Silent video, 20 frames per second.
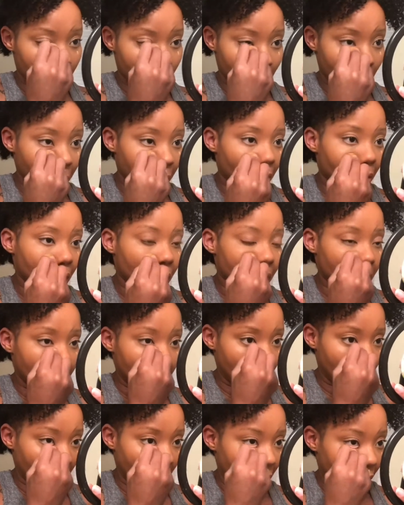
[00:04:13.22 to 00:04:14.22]

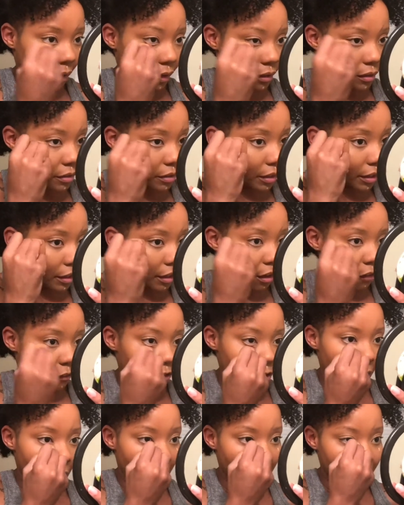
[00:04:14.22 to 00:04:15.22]
important, guys. Like, if
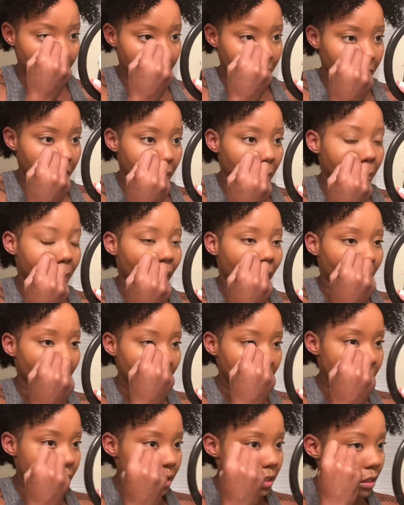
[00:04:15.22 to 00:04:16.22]
you have a good
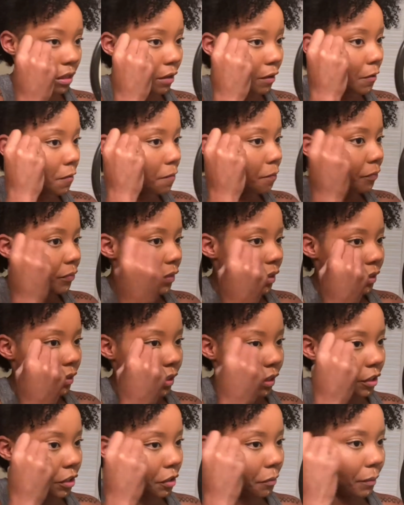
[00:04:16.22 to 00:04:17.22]
base,
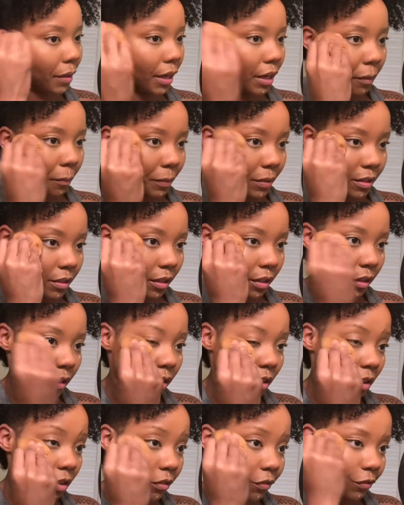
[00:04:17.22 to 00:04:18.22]
then your makeup is gonna
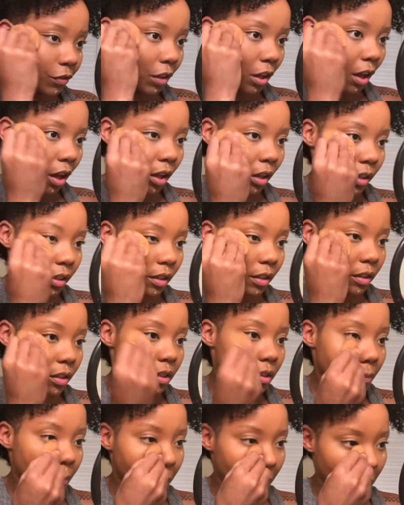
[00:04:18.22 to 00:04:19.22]
look
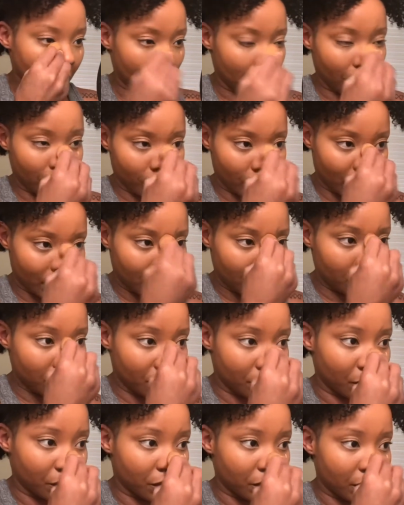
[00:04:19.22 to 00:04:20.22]
flawless. But if like you
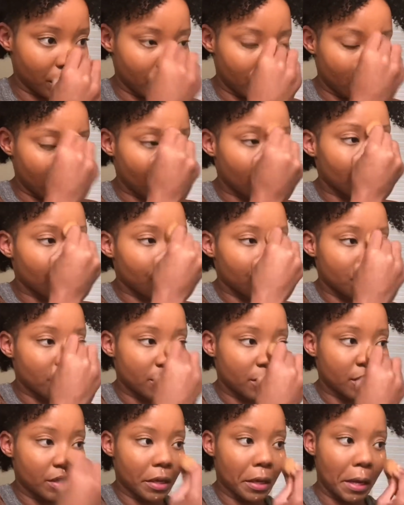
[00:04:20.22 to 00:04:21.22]
don't take care of your
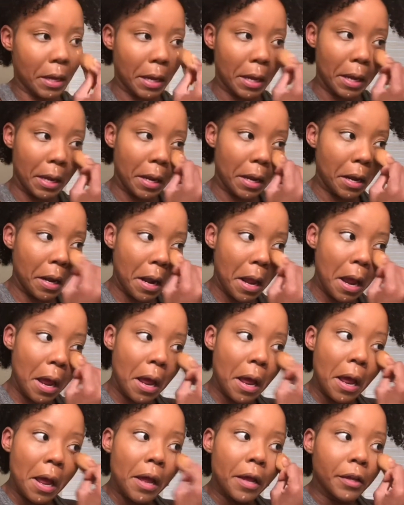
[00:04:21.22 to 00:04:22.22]
skin,
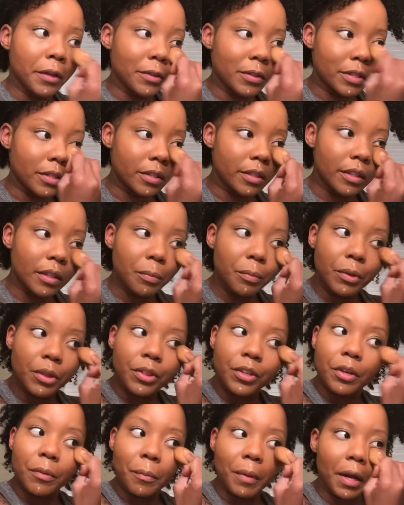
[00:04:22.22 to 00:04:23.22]
you sleep
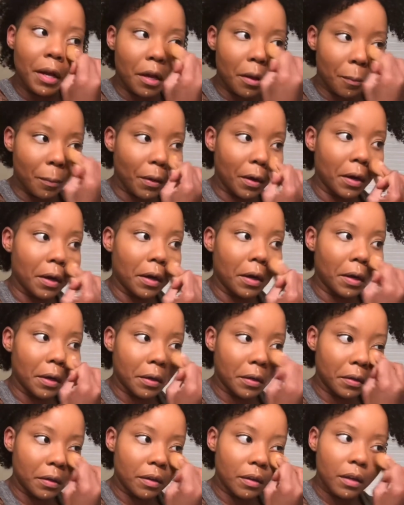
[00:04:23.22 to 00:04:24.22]
with your makeup
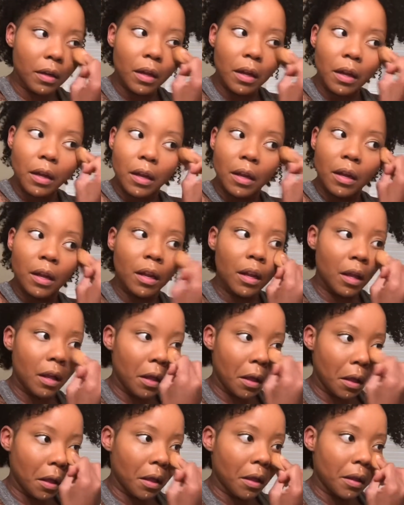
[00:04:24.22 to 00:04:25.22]
on,
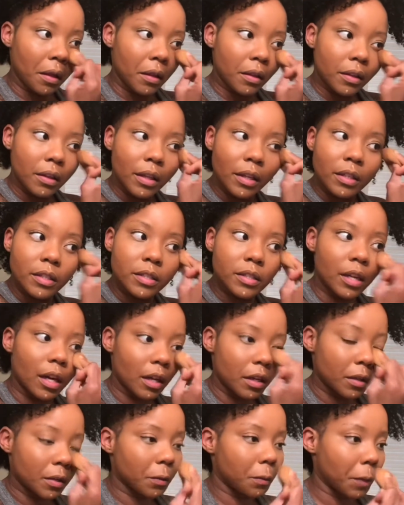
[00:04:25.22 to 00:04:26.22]
then it's
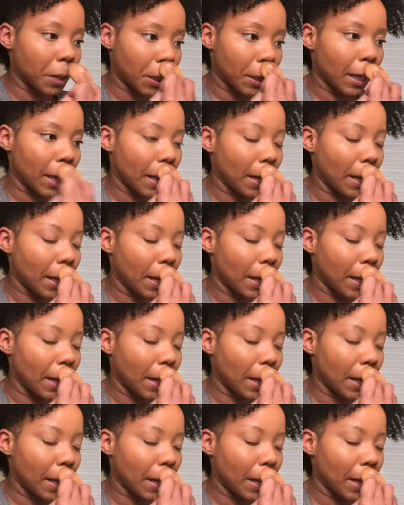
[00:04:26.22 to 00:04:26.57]
not gonna work